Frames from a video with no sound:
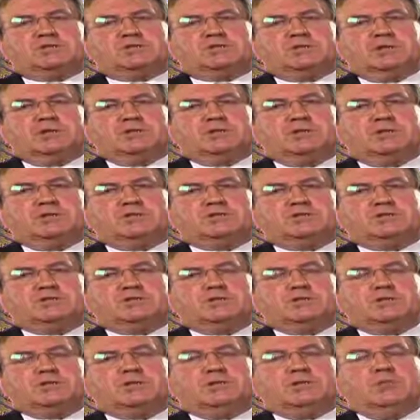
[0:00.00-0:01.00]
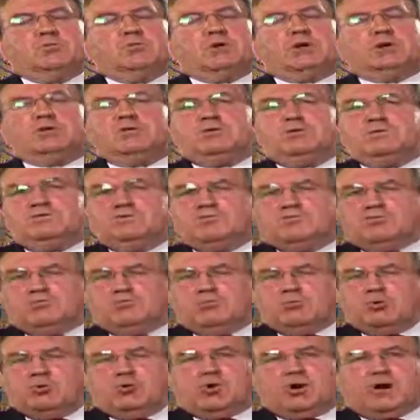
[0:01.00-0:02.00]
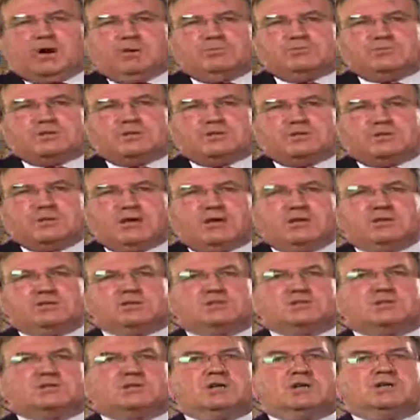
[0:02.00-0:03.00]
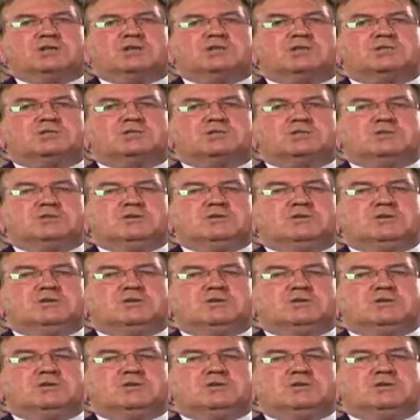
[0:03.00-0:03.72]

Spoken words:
studies? Well, more up-to-date studies